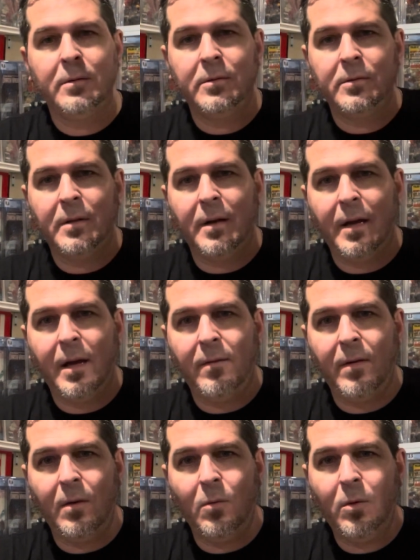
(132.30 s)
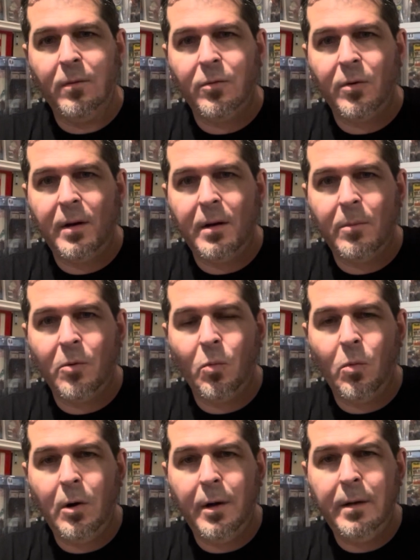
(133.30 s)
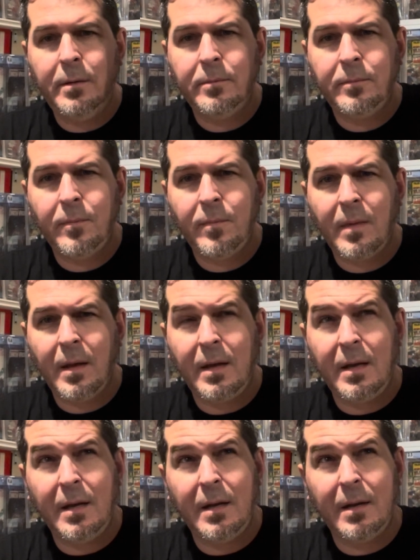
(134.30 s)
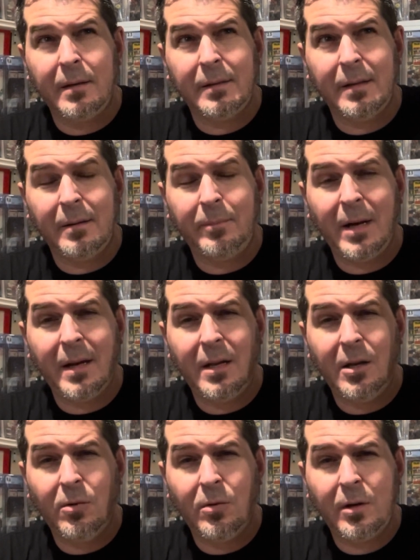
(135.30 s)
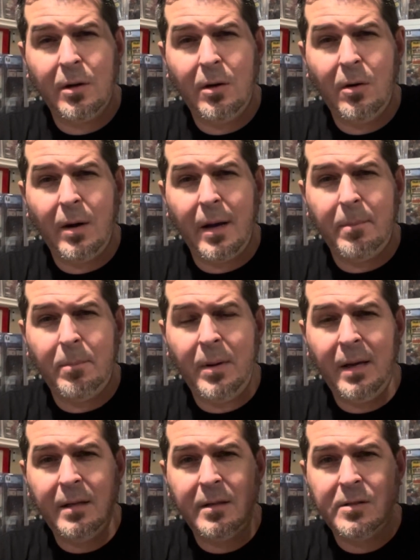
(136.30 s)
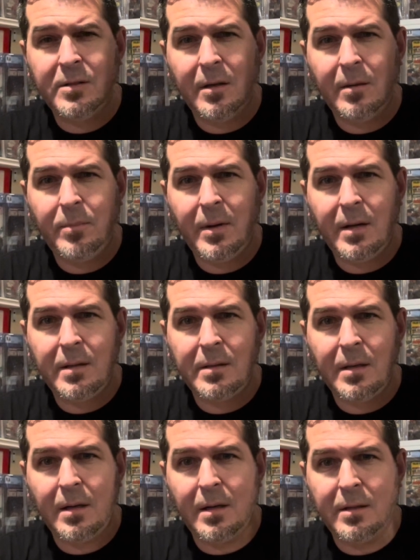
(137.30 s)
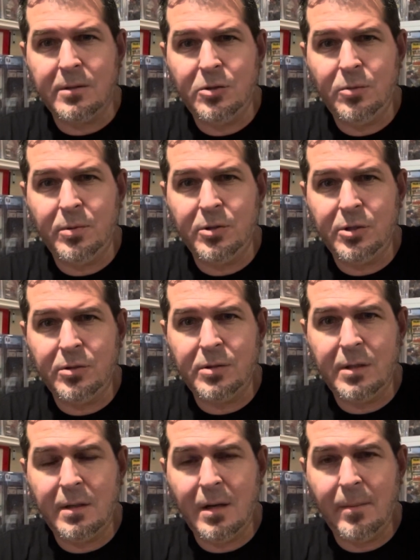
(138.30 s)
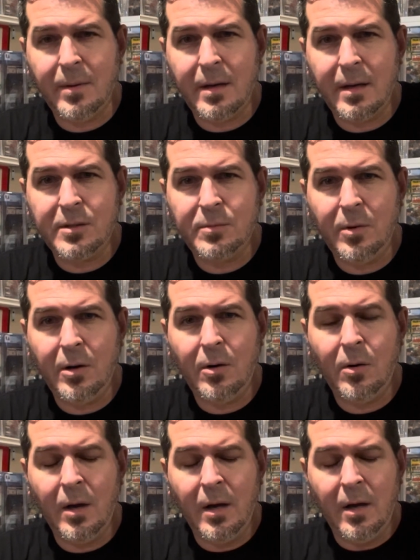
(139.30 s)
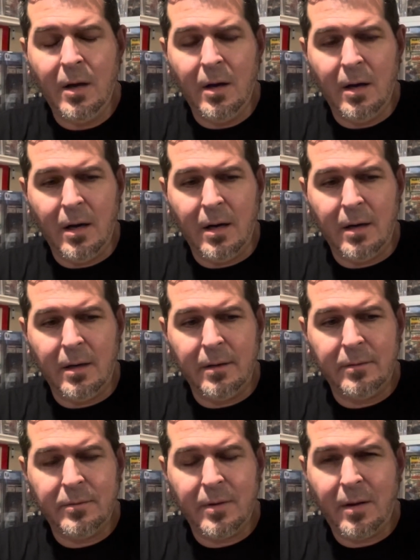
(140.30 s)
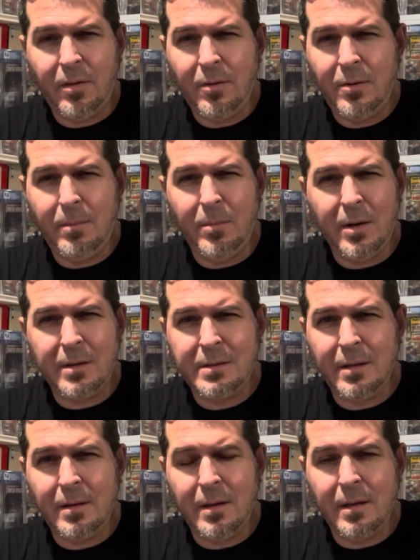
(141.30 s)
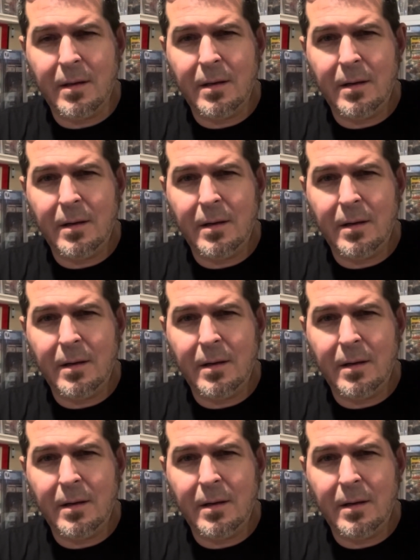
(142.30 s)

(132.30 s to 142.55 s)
Then I have a Wolverine number 1, and about a year ago I picked this up at Super Jersey Comic Expo for like 30 bucks, I think,